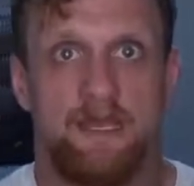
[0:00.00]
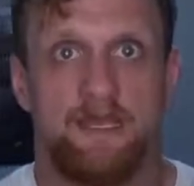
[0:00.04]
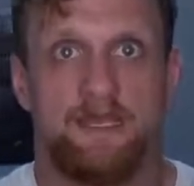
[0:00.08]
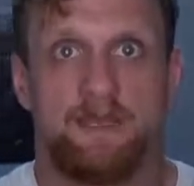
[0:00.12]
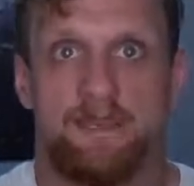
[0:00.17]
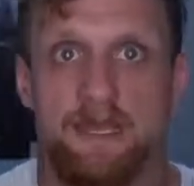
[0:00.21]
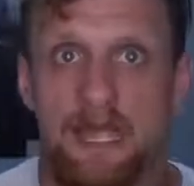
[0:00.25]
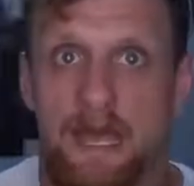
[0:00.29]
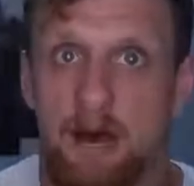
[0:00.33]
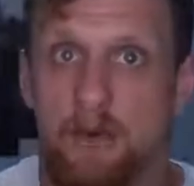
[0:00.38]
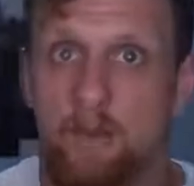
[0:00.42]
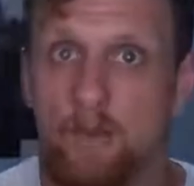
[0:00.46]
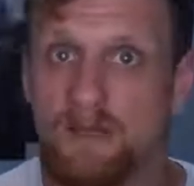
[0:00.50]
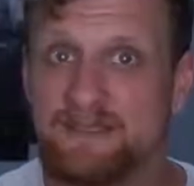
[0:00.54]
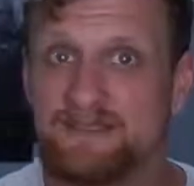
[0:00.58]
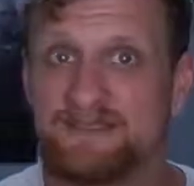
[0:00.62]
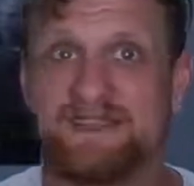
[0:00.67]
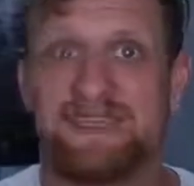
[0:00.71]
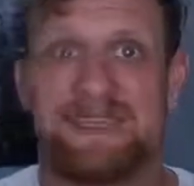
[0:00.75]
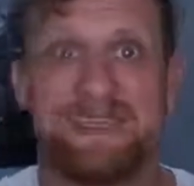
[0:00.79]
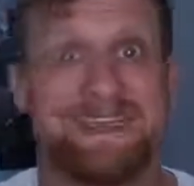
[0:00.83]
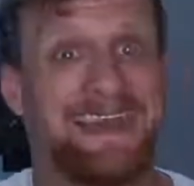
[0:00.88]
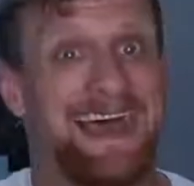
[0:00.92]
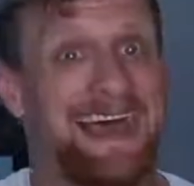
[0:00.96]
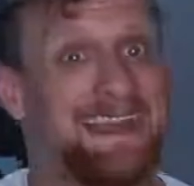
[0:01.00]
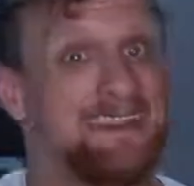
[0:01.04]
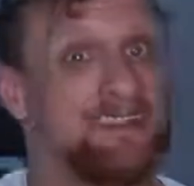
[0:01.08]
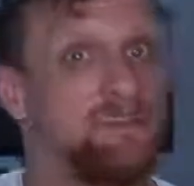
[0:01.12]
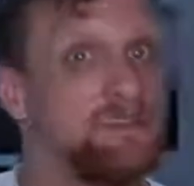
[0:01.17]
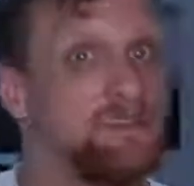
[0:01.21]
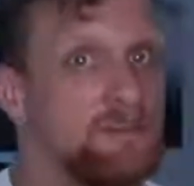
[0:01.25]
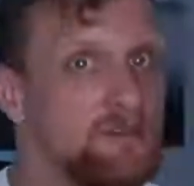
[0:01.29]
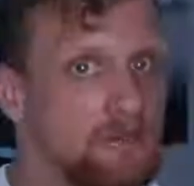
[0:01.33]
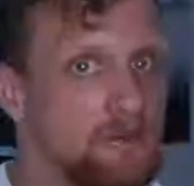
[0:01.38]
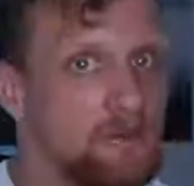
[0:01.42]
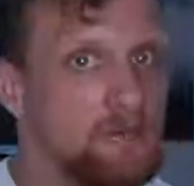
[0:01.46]
Now, once again, I
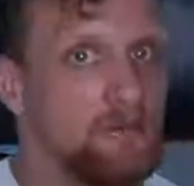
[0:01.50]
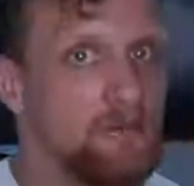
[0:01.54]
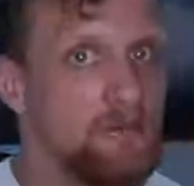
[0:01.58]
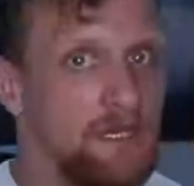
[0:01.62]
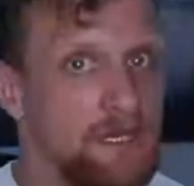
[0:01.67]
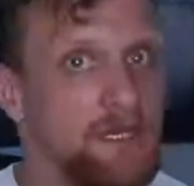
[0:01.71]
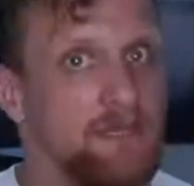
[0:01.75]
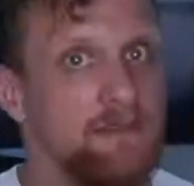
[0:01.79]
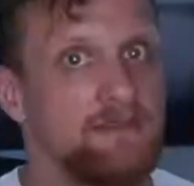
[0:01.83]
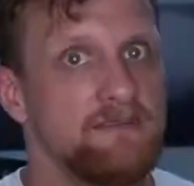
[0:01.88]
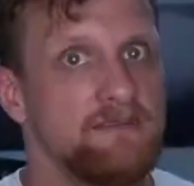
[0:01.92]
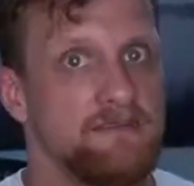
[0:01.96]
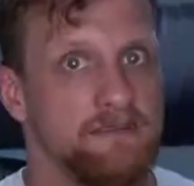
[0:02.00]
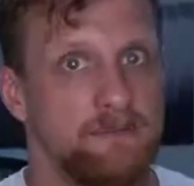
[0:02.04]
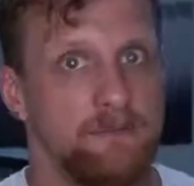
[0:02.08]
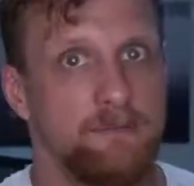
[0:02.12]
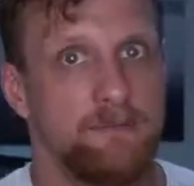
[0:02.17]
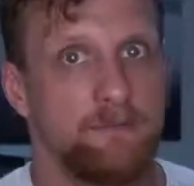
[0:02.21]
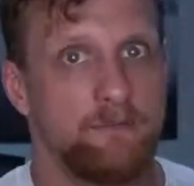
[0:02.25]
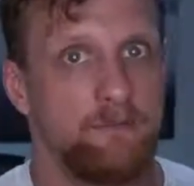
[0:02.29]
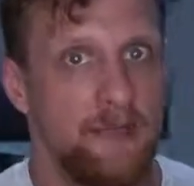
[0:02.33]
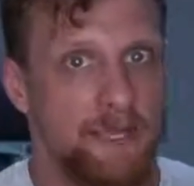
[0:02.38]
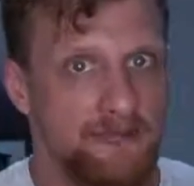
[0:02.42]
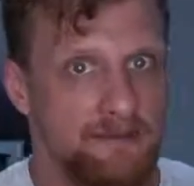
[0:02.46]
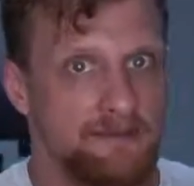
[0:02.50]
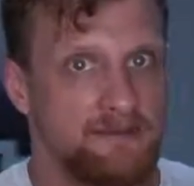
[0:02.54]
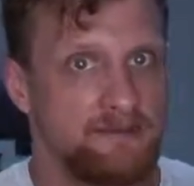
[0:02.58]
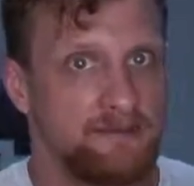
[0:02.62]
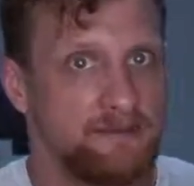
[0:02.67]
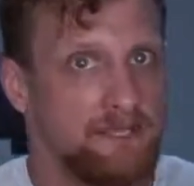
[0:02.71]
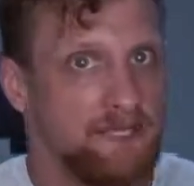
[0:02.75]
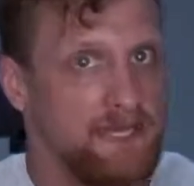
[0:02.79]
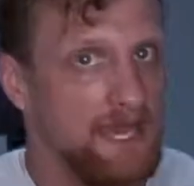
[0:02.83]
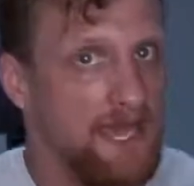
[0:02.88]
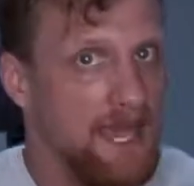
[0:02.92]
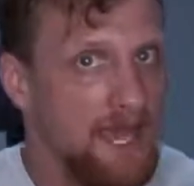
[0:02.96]
do need to
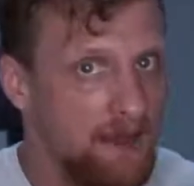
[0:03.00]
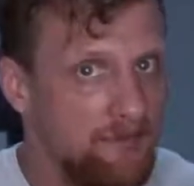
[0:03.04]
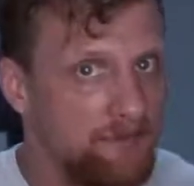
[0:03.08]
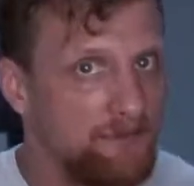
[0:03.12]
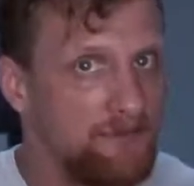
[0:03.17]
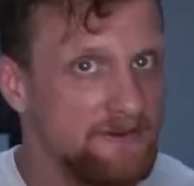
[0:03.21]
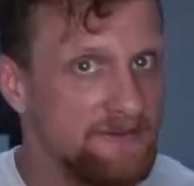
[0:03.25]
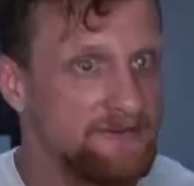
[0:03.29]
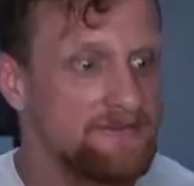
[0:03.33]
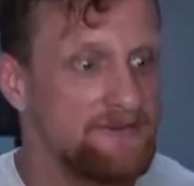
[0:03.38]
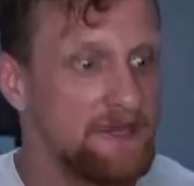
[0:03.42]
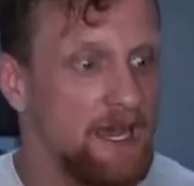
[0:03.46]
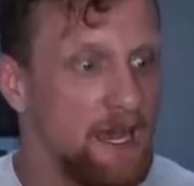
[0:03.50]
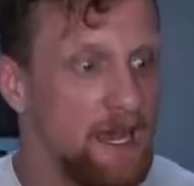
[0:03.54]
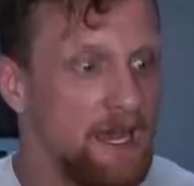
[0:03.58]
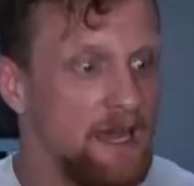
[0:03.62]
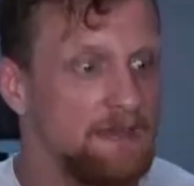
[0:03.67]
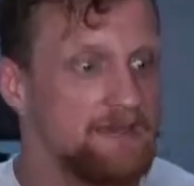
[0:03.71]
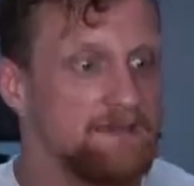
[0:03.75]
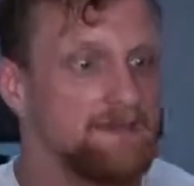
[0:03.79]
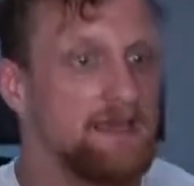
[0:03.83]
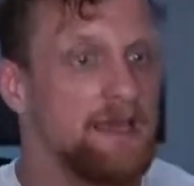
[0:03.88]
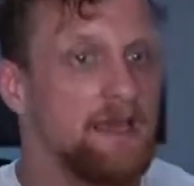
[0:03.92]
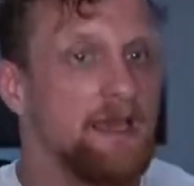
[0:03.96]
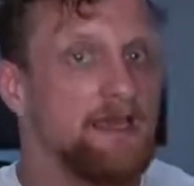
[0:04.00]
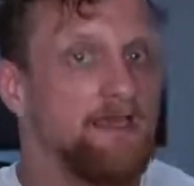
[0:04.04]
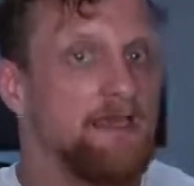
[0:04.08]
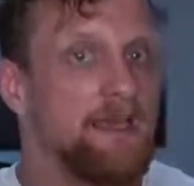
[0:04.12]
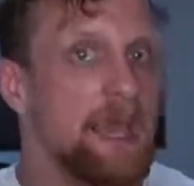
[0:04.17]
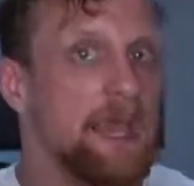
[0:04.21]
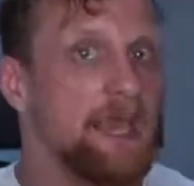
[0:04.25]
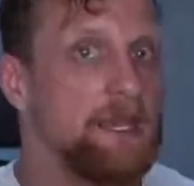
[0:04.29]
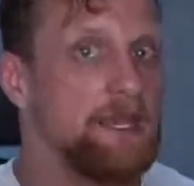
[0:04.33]
basically emphasize that